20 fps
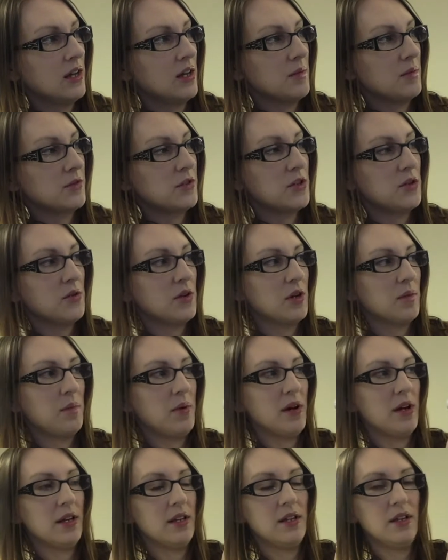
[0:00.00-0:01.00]
So you could
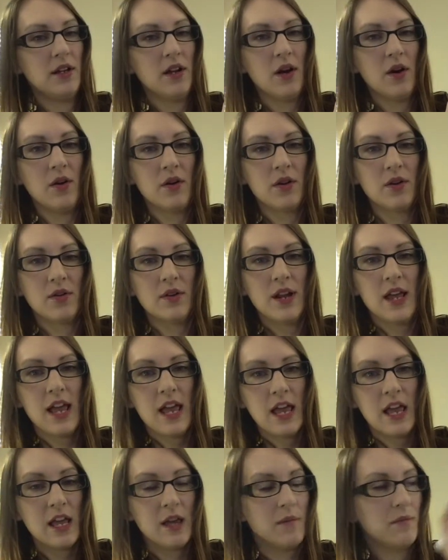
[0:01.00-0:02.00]
put, your
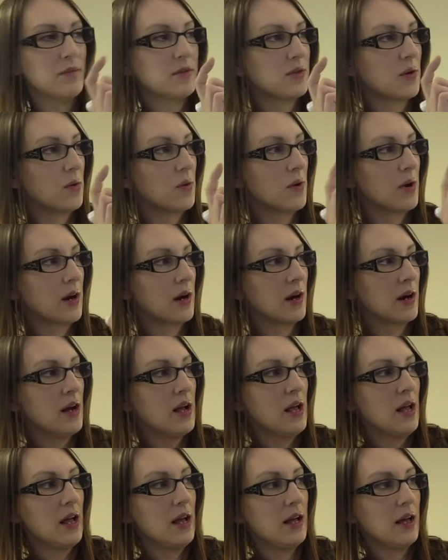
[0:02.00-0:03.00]
names, or
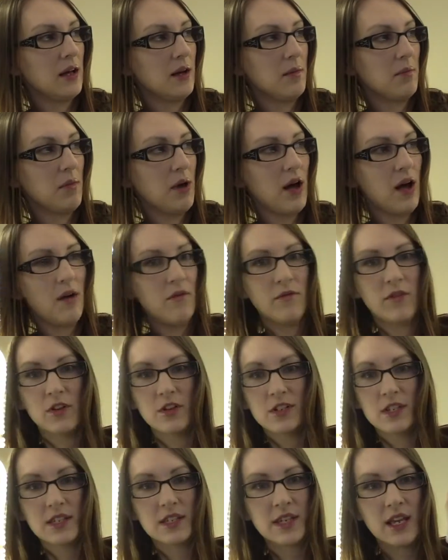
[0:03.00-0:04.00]
mom
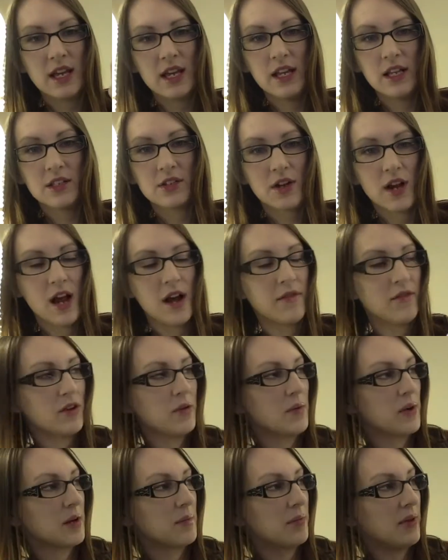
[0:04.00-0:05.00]
versus kids, or however you
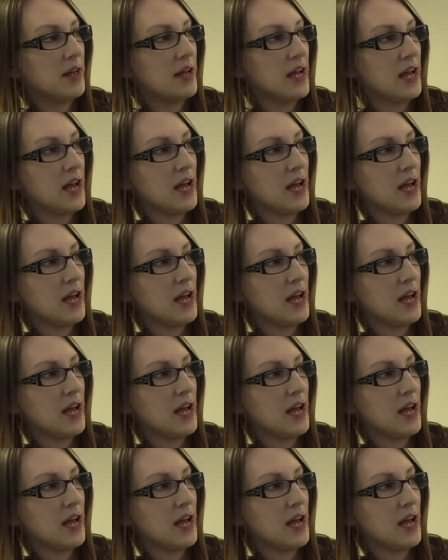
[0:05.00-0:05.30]
want to play it.